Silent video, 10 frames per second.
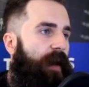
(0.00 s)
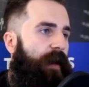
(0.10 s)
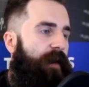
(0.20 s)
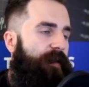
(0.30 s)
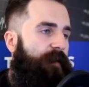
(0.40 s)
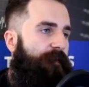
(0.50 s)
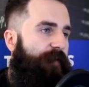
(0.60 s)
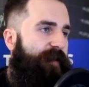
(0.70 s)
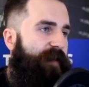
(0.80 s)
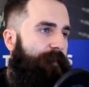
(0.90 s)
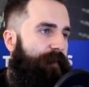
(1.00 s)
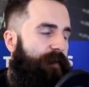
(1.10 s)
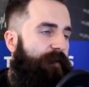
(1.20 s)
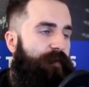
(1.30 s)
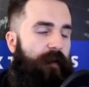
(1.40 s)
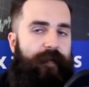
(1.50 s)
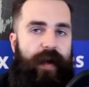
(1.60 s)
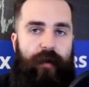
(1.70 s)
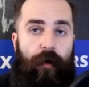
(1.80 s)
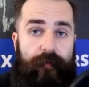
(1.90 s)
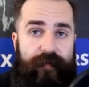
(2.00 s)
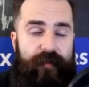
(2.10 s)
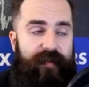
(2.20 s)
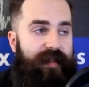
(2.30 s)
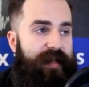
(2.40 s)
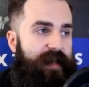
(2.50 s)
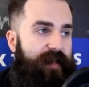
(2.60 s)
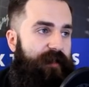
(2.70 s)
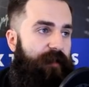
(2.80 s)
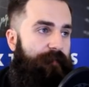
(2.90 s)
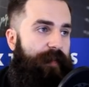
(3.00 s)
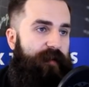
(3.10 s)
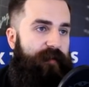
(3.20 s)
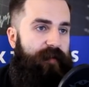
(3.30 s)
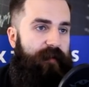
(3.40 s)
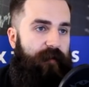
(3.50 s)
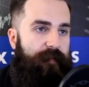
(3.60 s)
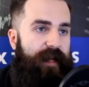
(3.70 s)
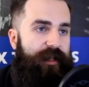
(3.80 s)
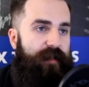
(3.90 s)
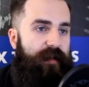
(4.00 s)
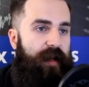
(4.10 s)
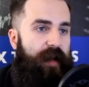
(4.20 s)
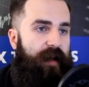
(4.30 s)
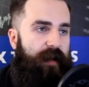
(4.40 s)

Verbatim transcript: Uh, so for example, the profile obviously is your personal information.